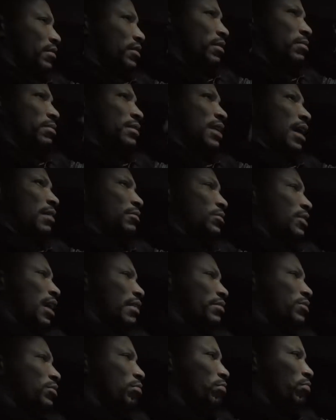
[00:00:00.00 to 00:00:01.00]
sometimes you
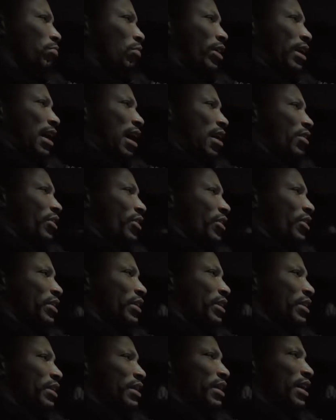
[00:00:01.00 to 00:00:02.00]
have to work out
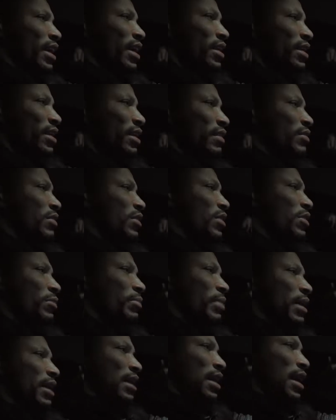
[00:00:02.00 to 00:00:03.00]
early in the day even though you
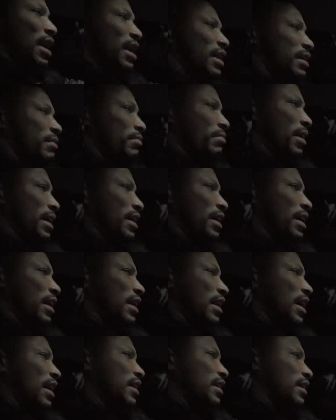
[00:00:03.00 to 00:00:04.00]
might like might not
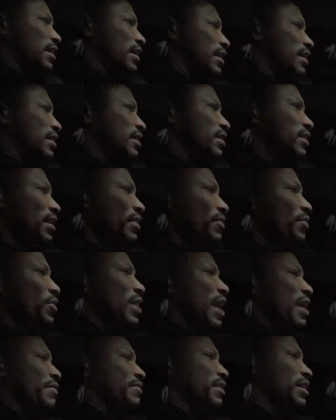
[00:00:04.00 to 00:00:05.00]
like it and if you
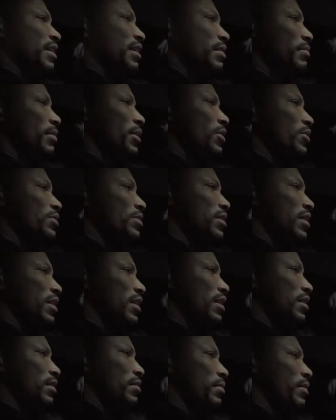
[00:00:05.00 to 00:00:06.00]
have to get meals
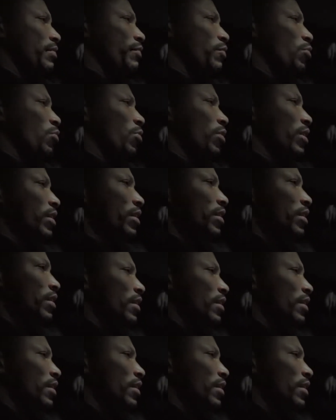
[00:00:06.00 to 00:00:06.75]
in before